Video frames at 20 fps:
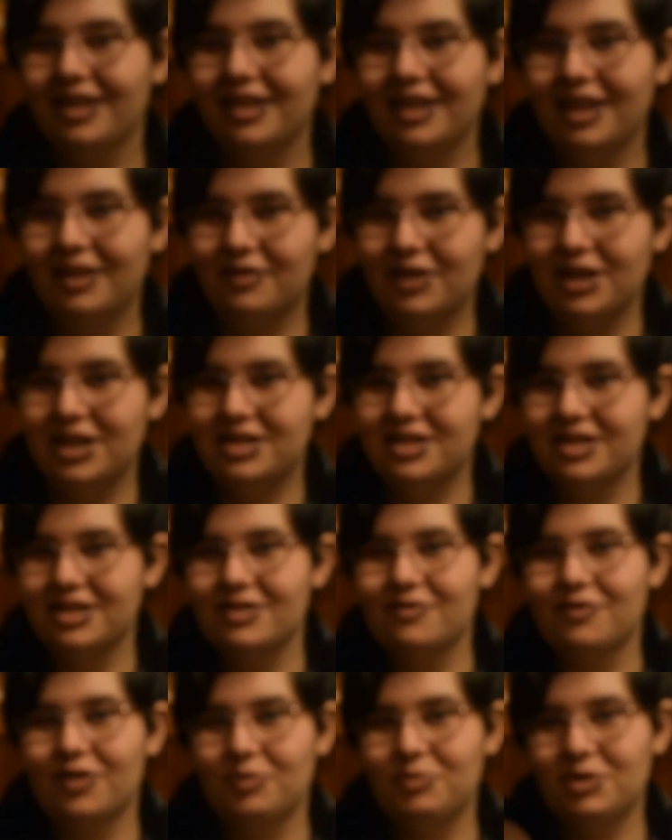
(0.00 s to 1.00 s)
it reaches
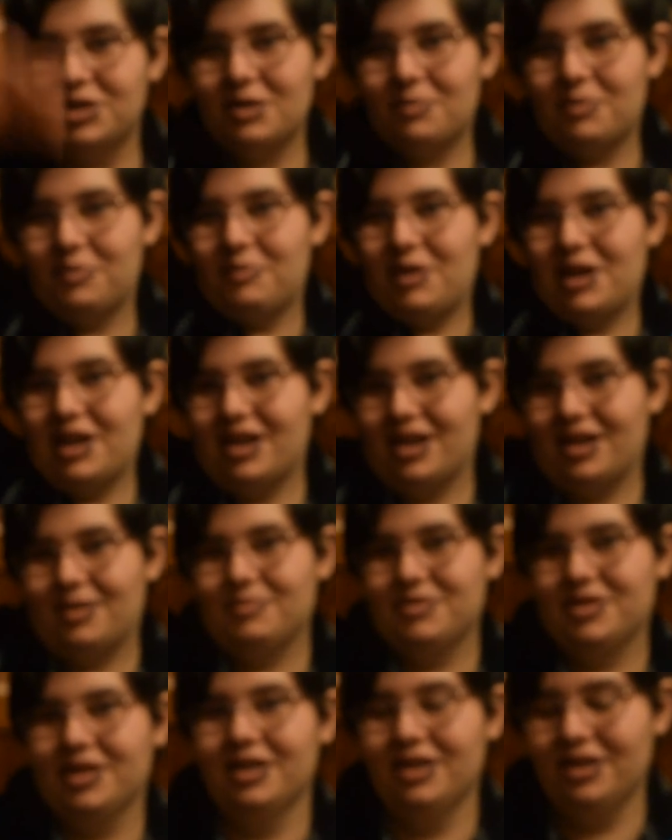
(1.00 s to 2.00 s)
from the top of my
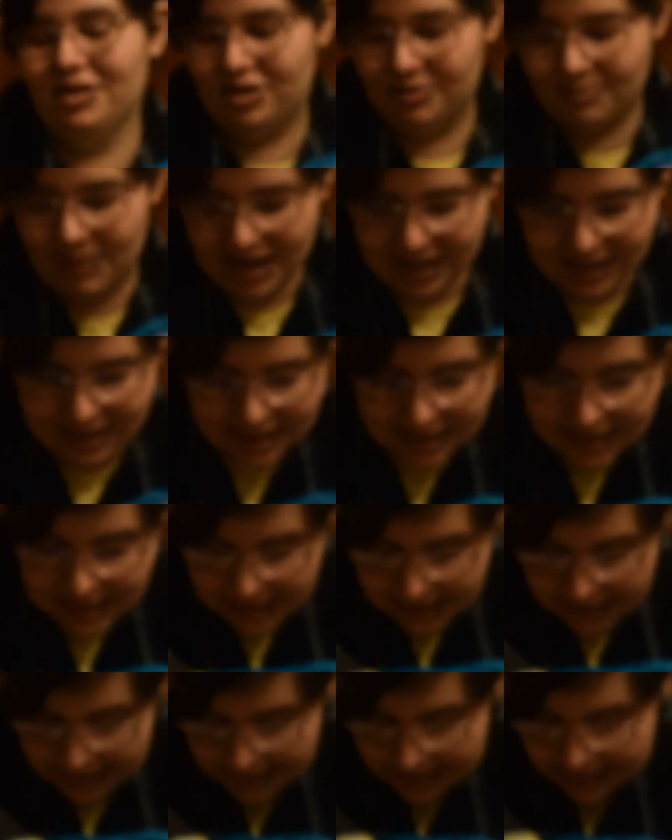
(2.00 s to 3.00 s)
arms to my
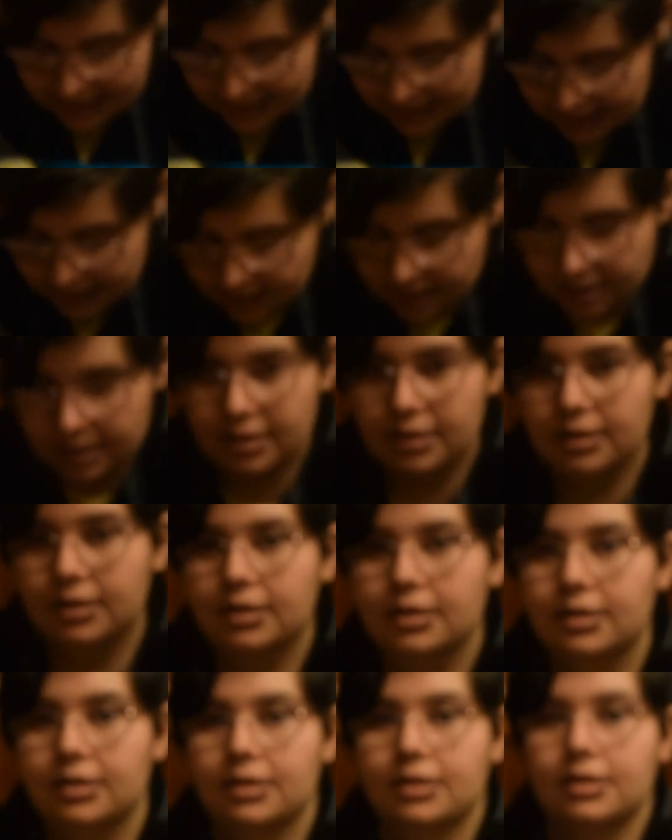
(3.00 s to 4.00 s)
knees.
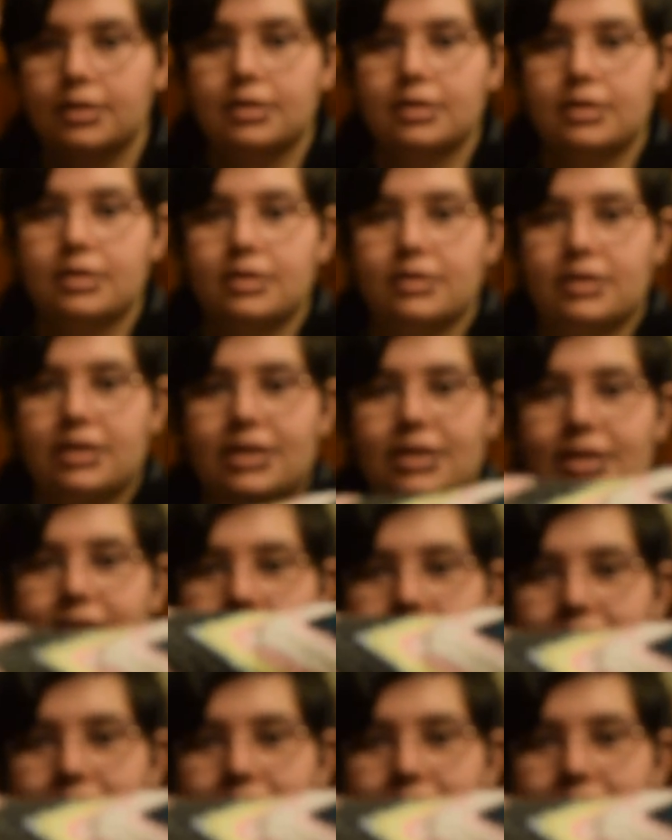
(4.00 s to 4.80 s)
So it's